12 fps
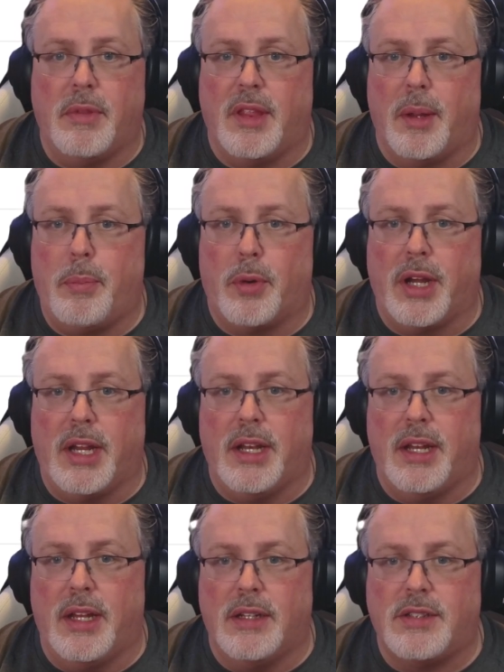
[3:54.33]
bring it
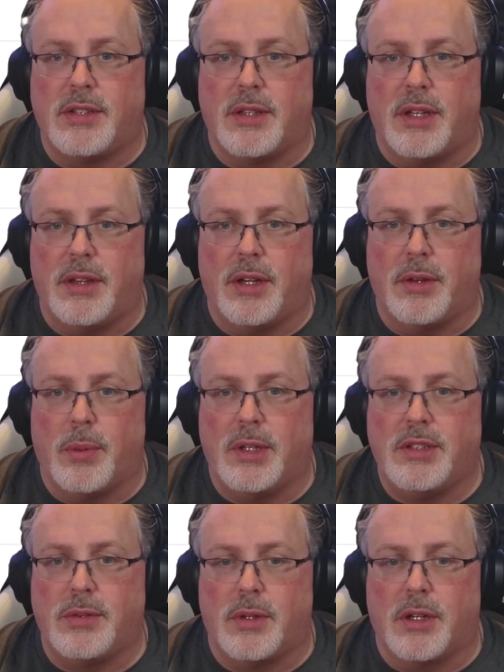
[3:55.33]
in, so that they're the
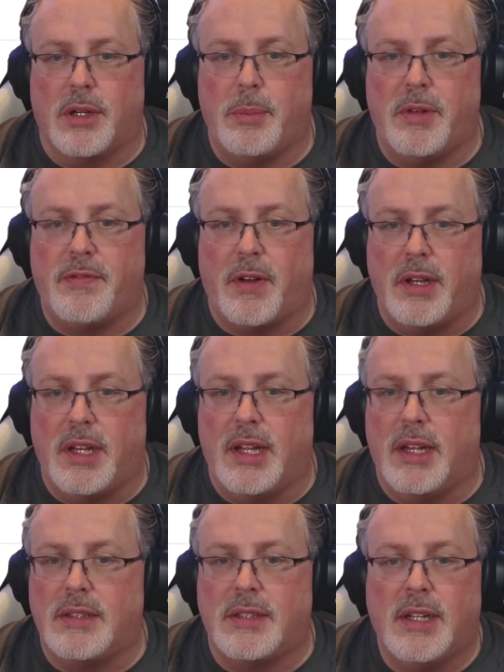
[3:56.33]
ones who are going to be funding
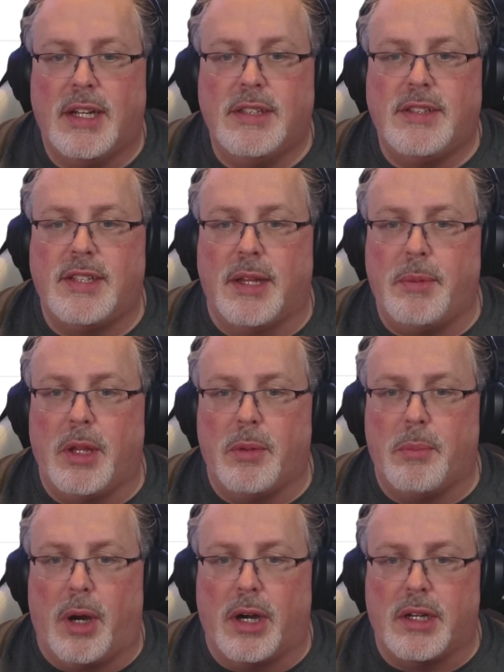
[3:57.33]
it. Same thing with
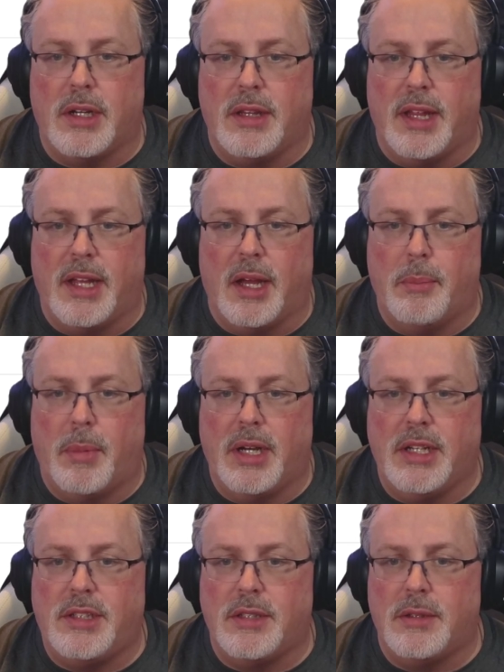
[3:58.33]
marketing; they got
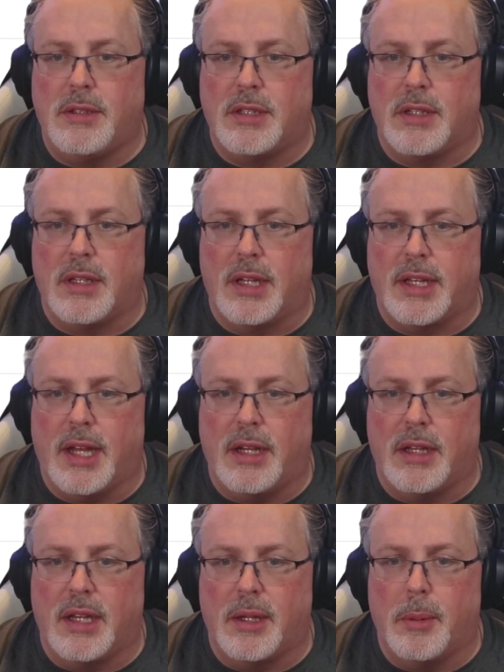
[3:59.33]
money to like kind
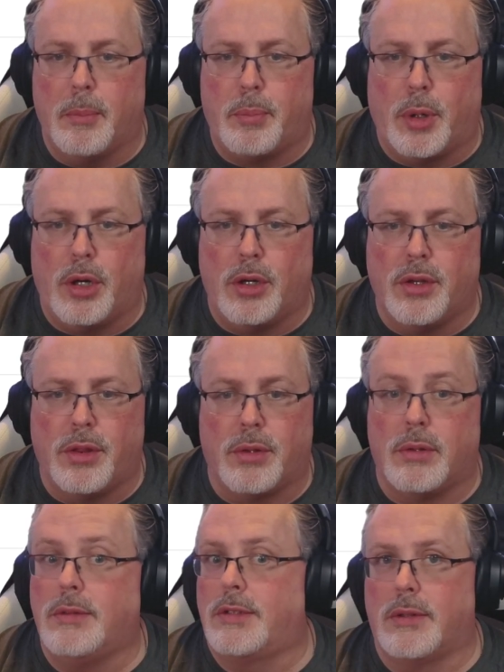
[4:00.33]
of like burn
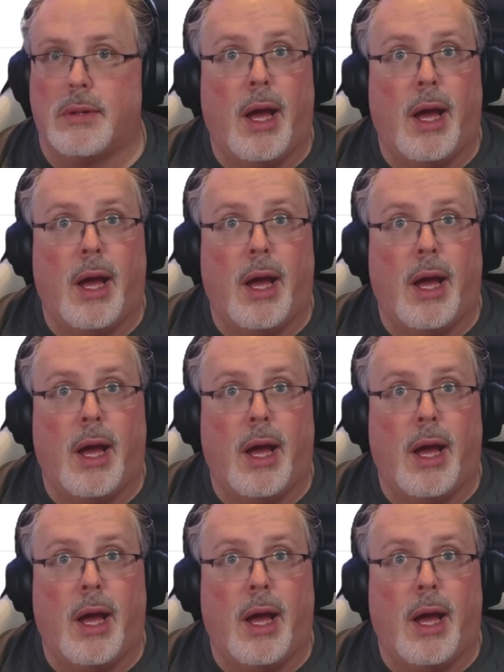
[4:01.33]
through. So